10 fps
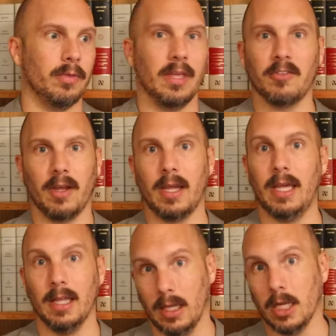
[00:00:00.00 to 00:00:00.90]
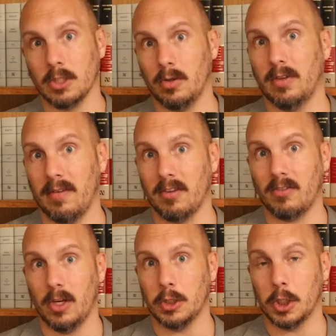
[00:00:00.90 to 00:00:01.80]
things like ecological
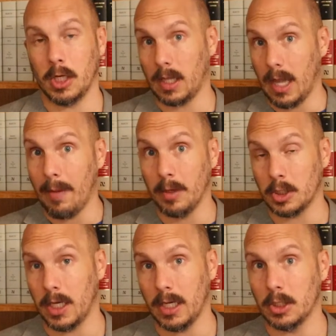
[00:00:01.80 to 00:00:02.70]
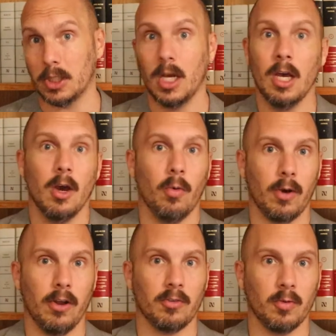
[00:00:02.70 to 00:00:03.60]
devastation and climate change.
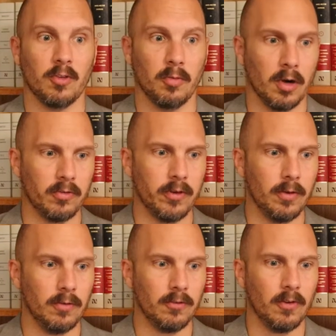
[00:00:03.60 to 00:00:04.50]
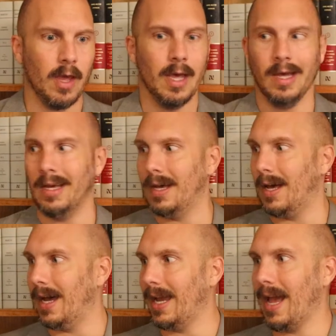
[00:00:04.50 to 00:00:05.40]
Whereas with smartphones,
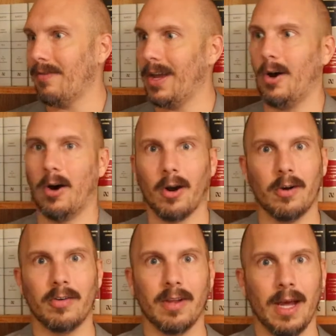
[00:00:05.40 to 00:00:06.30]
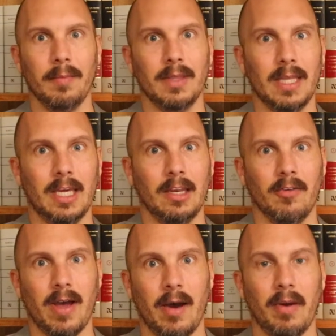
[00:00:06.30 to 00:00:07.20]
I have a hard time thinking
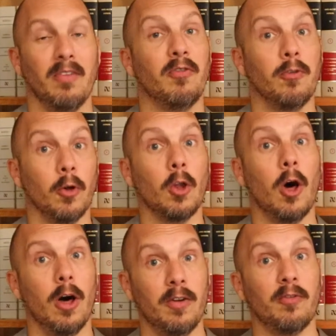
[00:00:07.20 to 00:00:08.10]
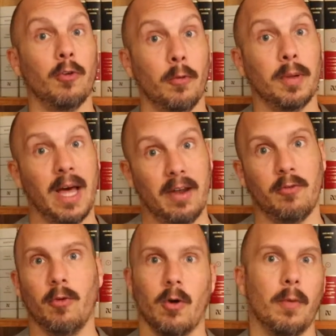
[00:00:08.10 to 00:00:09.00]
of how a full-on,
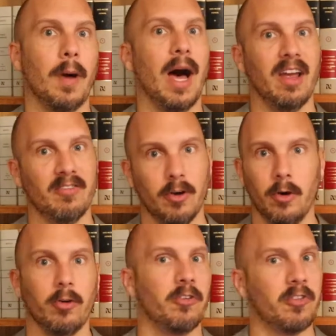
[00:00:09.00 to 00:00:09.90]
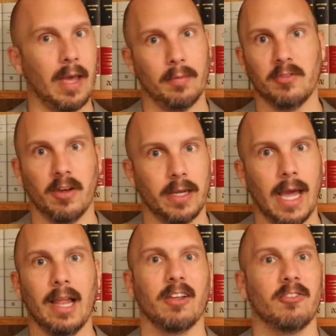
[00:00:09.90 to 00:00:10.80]
full-platform iPhone or Samsung
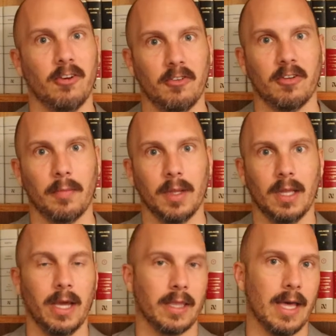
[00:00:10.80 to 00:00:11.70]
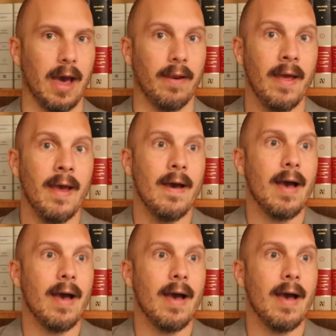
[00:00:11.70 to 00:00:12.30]
Galaxy or something like that